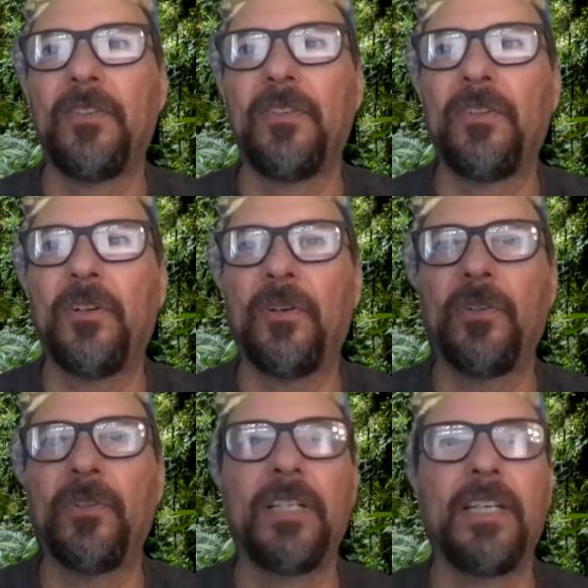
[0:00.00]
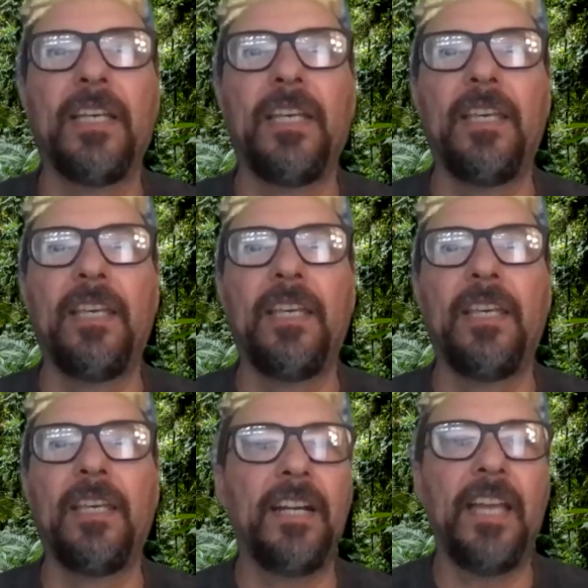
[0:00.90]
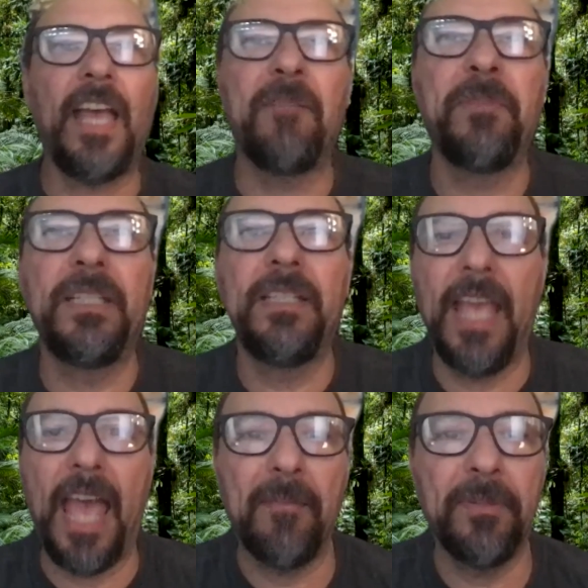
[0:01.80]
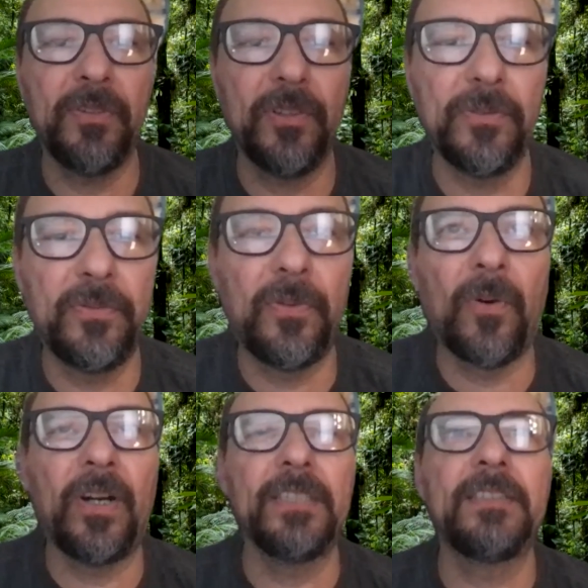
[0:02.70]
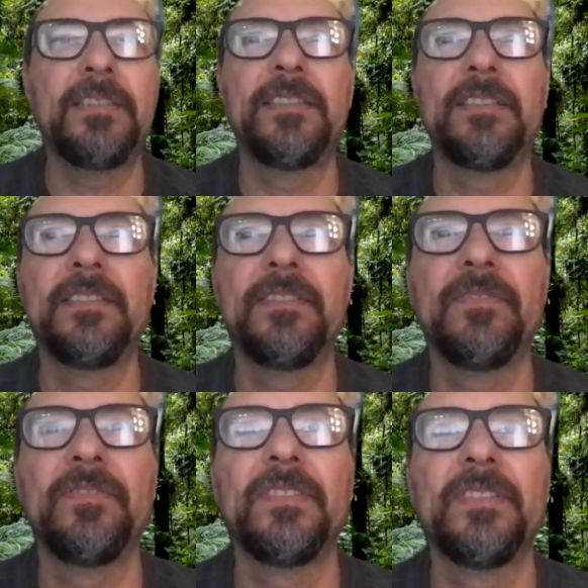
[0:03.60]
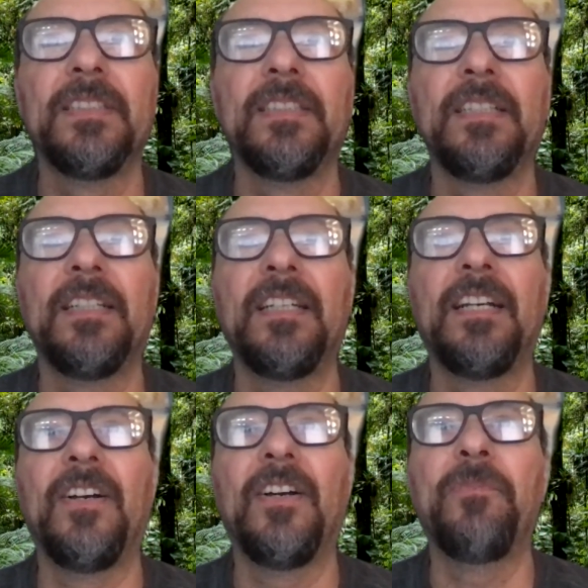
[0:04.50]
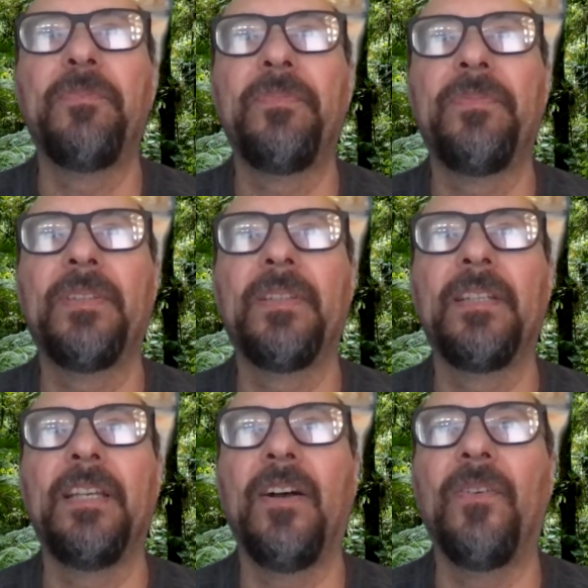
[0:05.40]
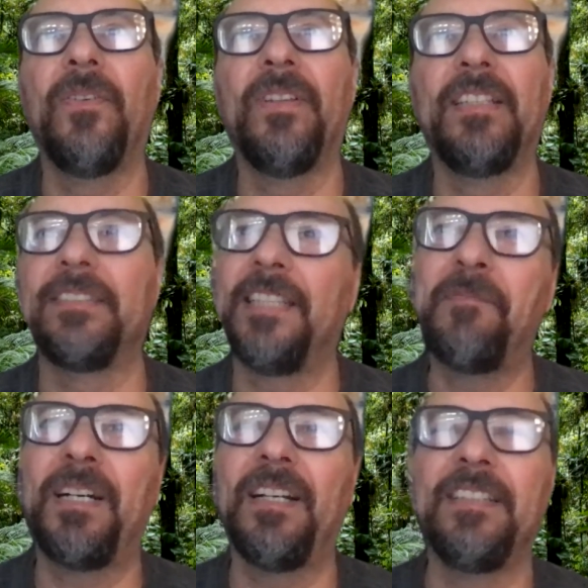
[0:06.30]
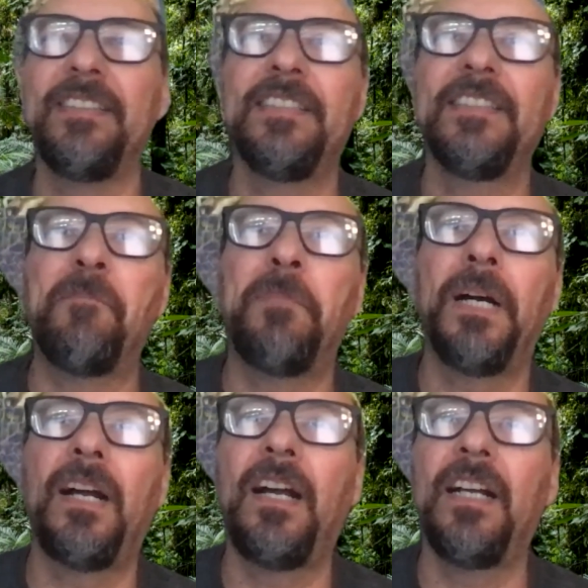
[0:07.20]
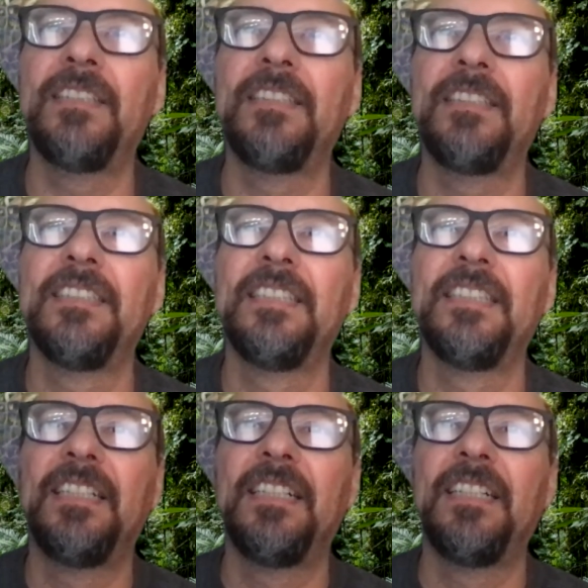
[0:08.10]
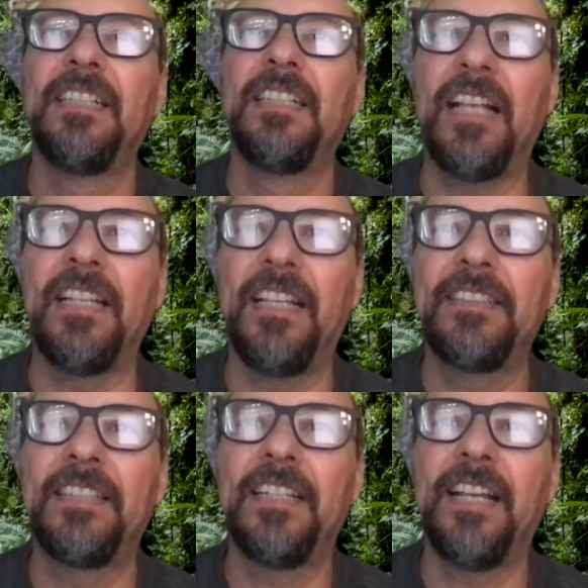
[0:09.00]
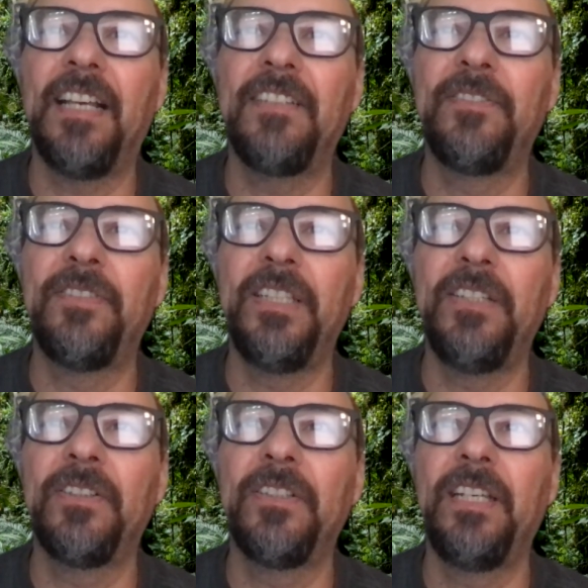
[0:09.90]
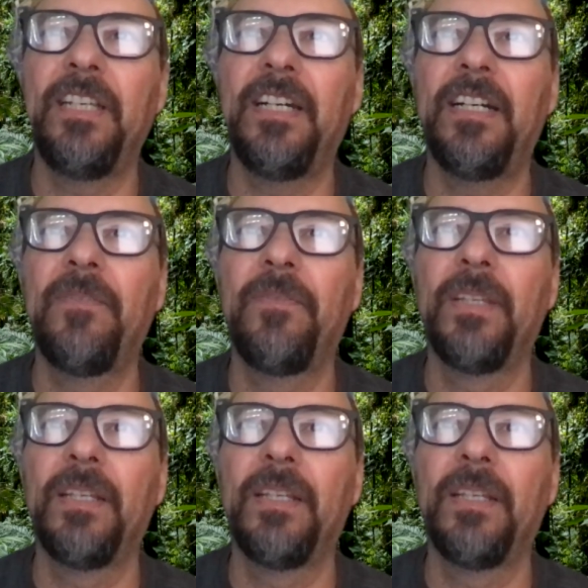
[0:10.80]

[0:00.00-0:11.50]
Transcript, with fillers: So here I am in the Amazon forest. Oh, some are, this is a bird. Ah, that's a nice video here. I can't